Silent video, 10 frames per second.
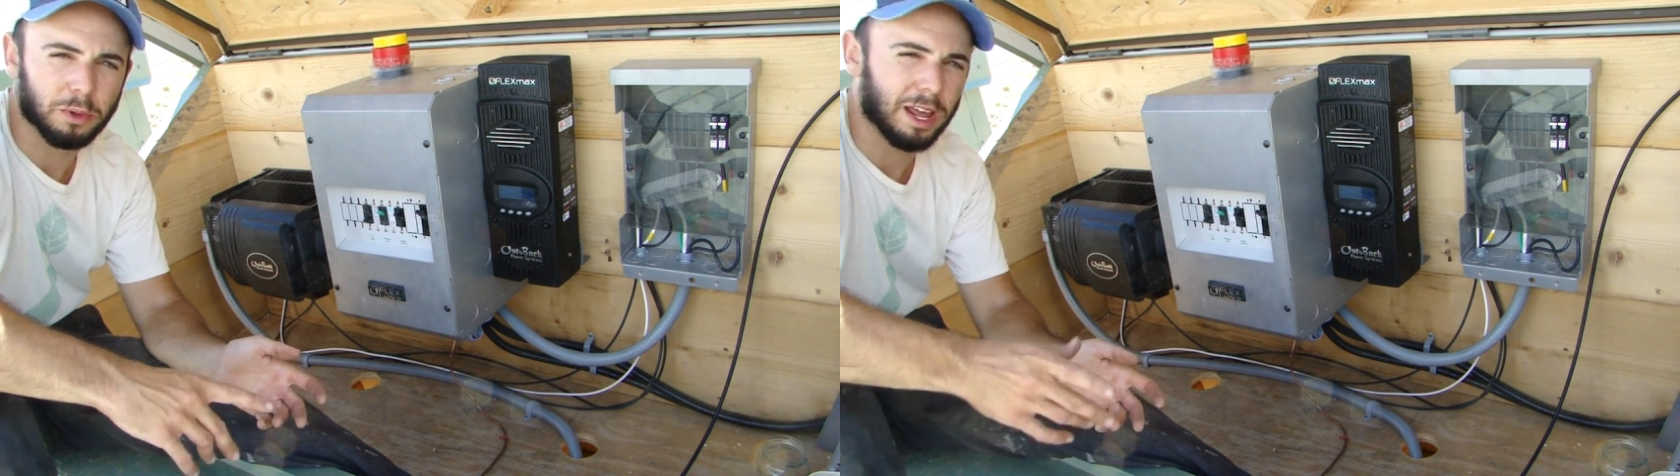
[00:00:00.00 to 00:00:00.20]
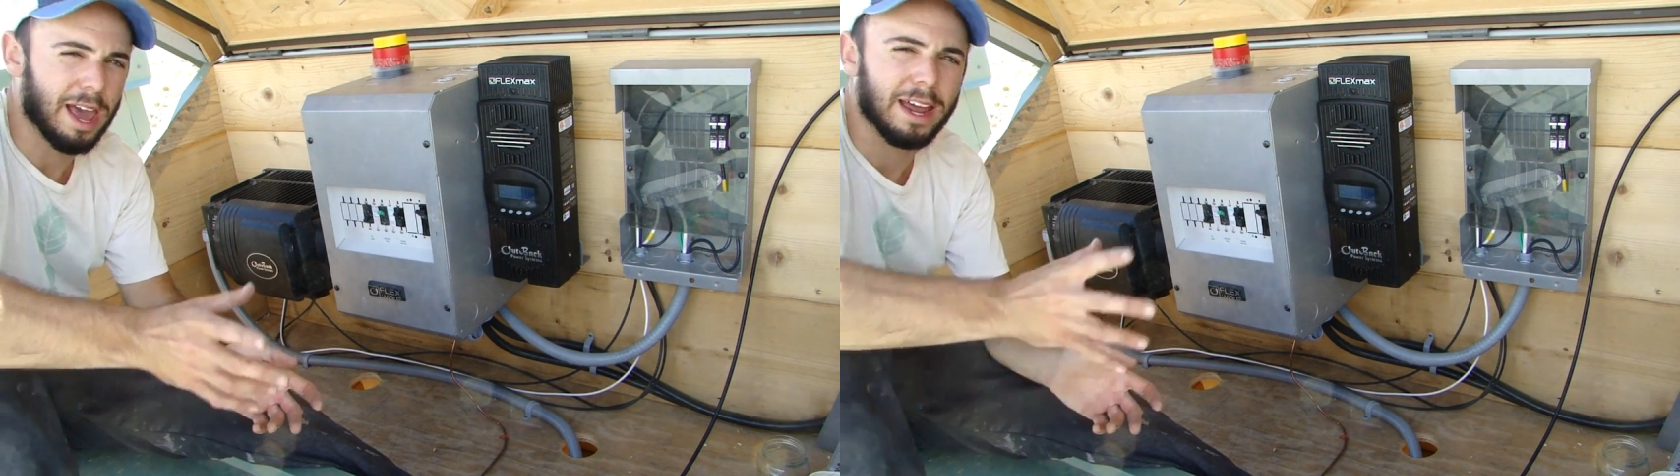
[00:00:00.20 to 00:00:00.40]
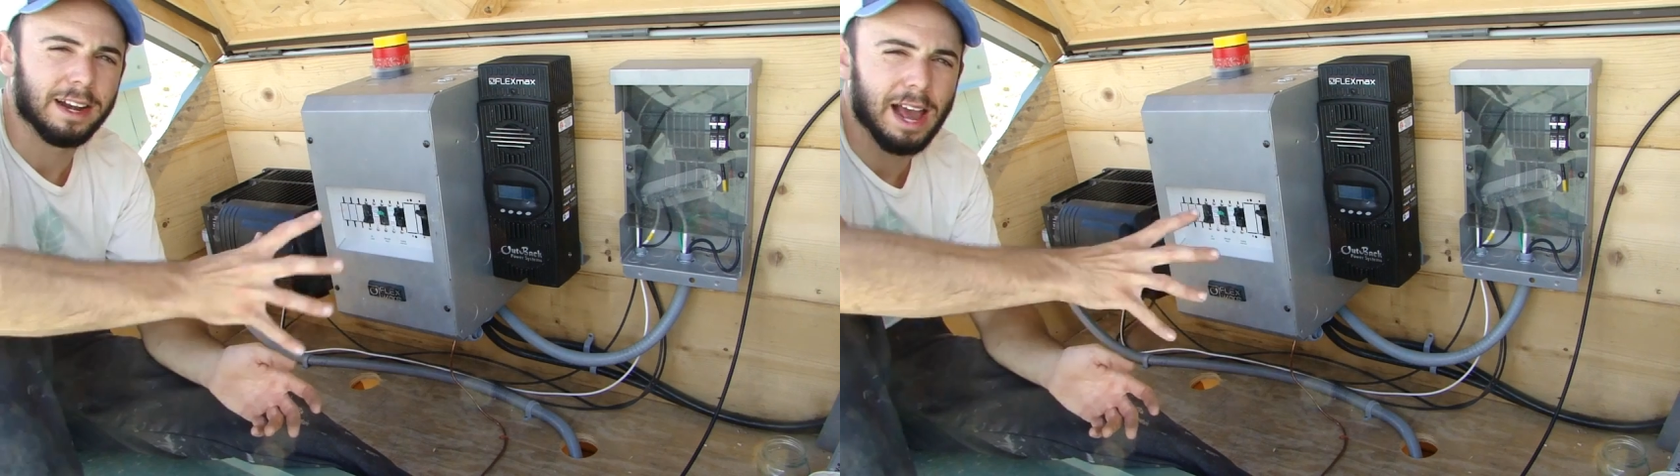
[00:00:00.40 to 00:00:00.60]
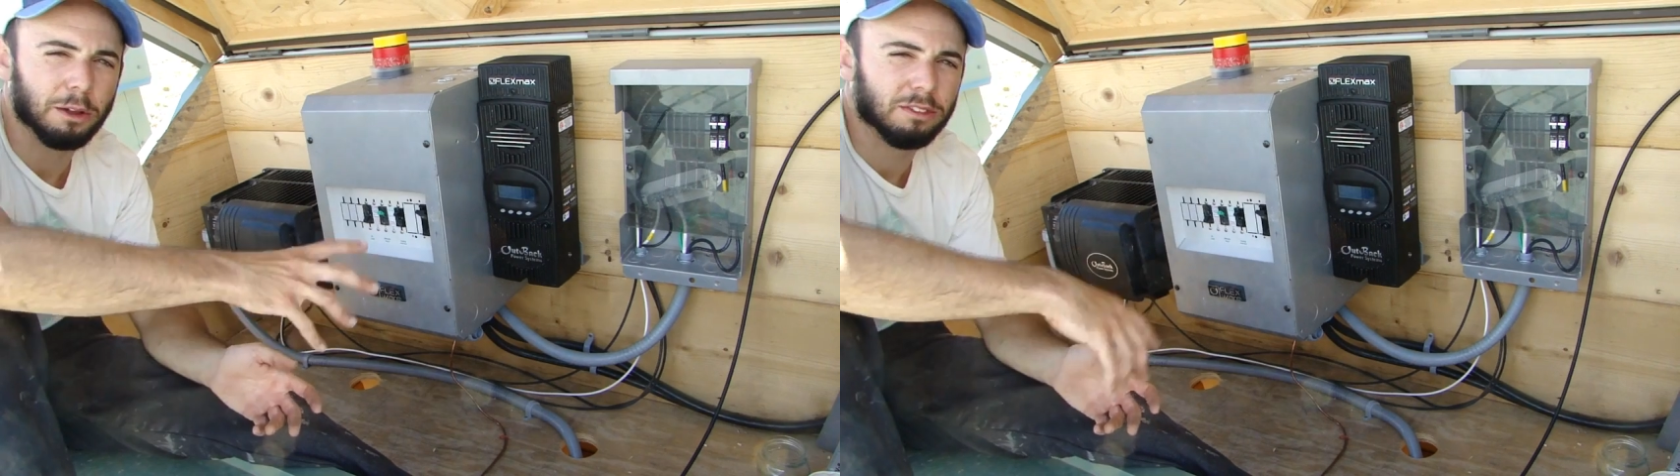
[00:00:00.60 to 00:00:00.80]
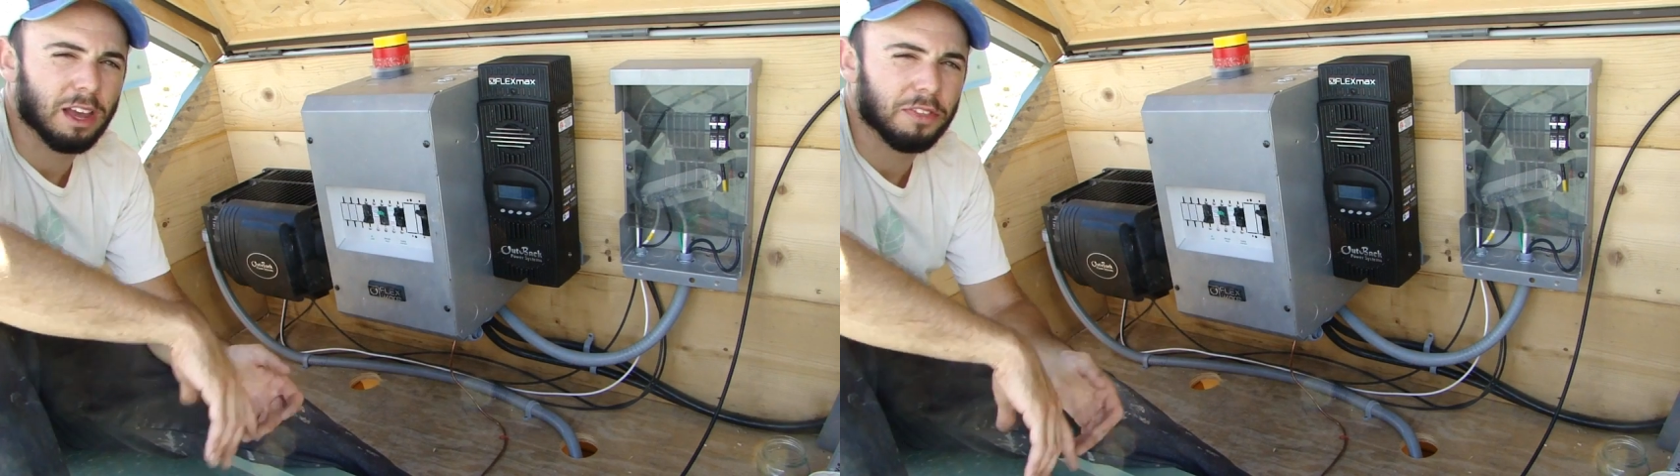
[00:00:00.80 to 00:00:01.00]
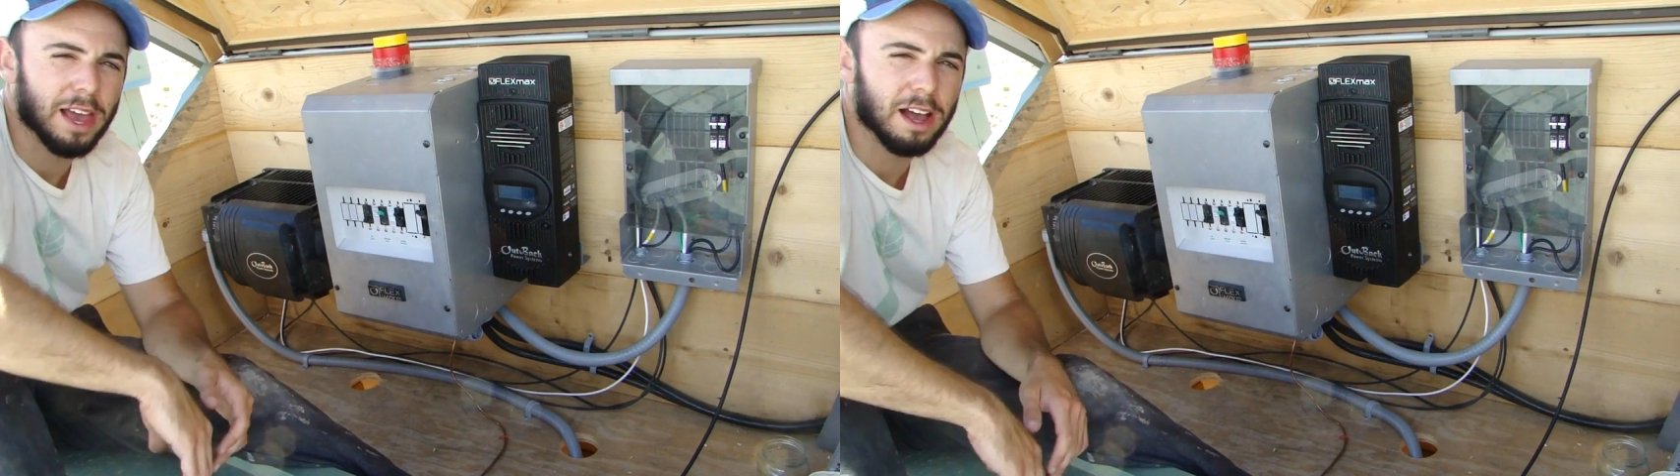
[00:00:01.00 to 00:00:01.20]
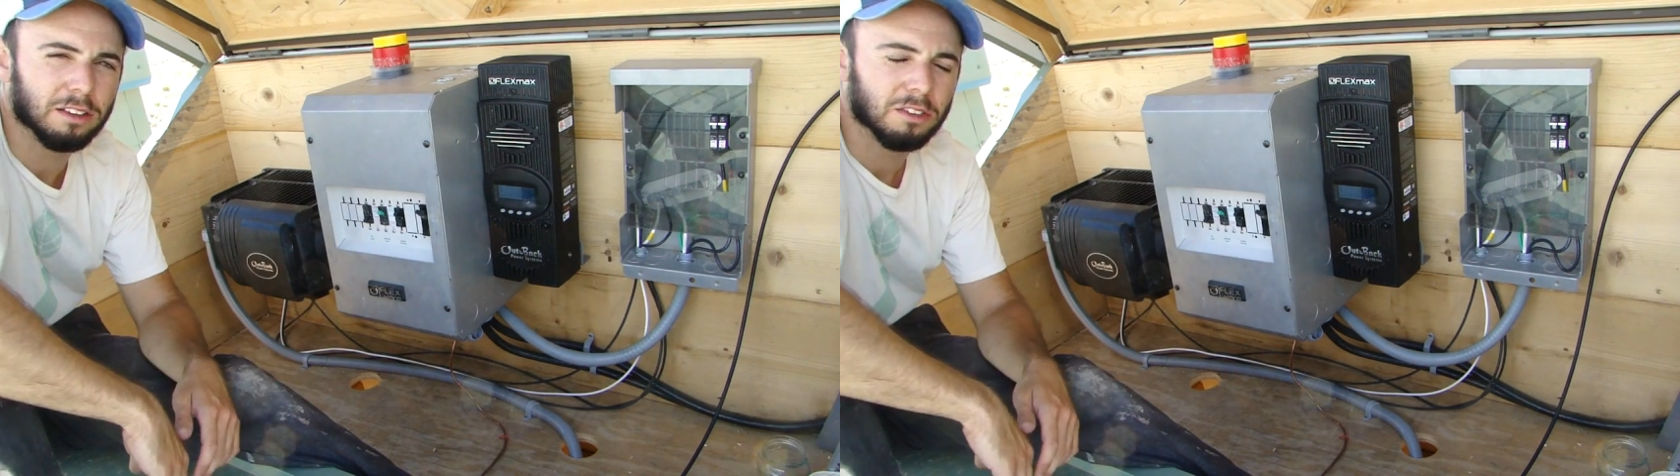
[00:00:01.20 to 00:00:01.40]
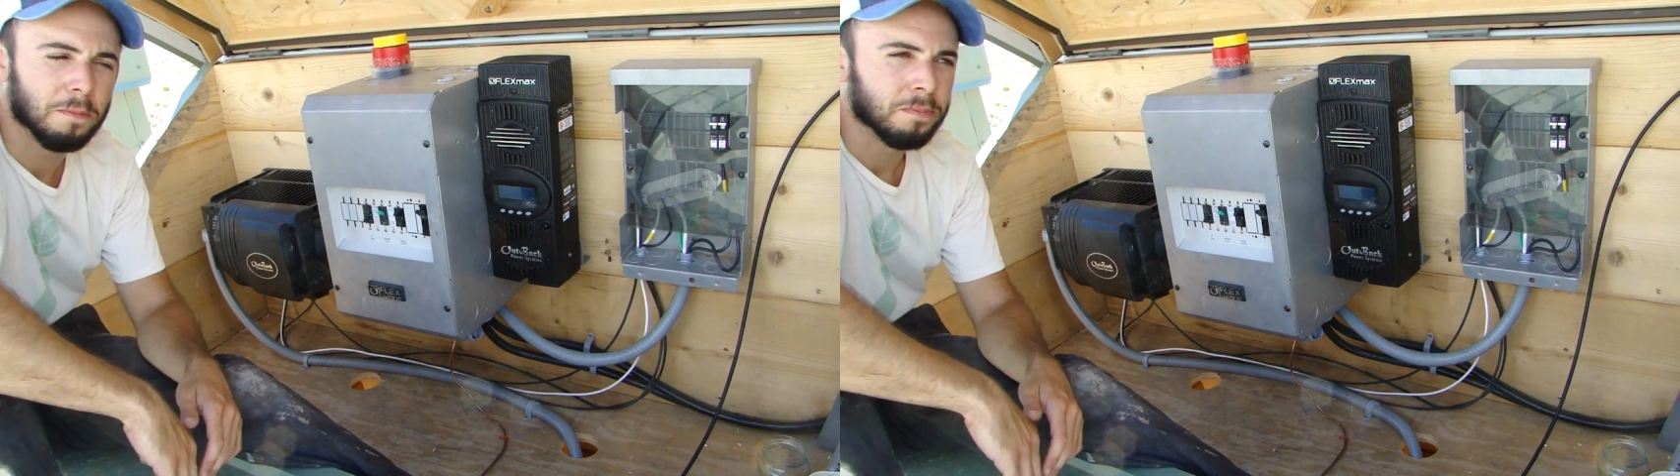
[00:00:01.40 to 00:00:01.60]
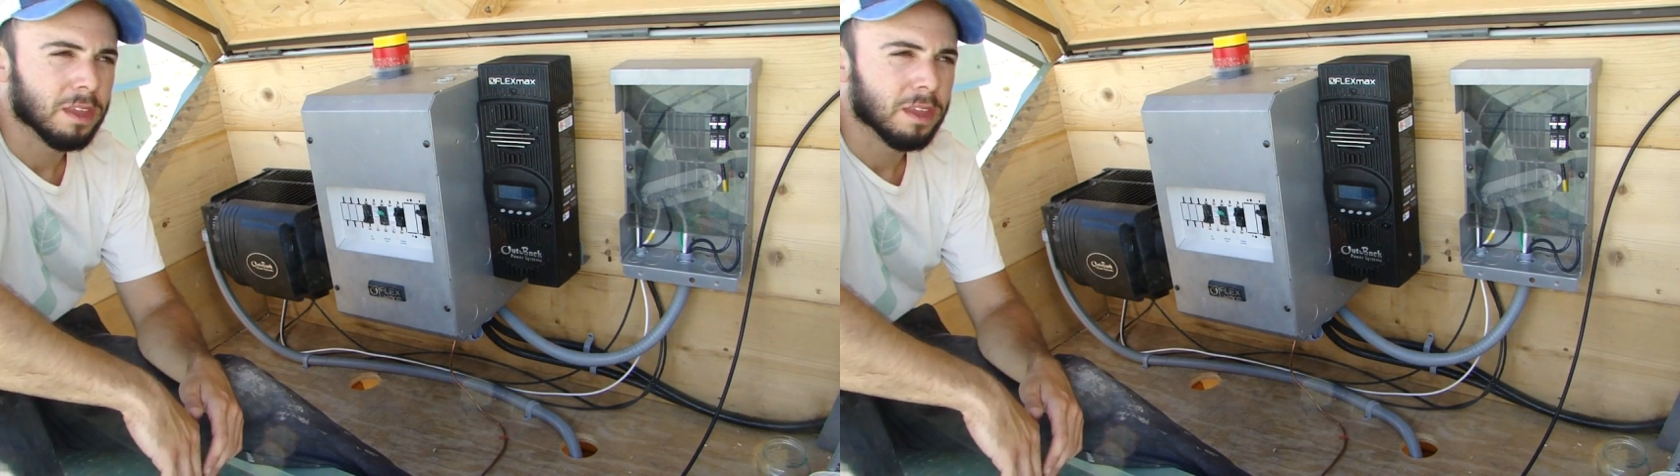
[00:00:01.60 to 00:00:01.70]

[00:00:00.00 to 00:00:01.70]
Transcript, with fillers: when I had it outside the house,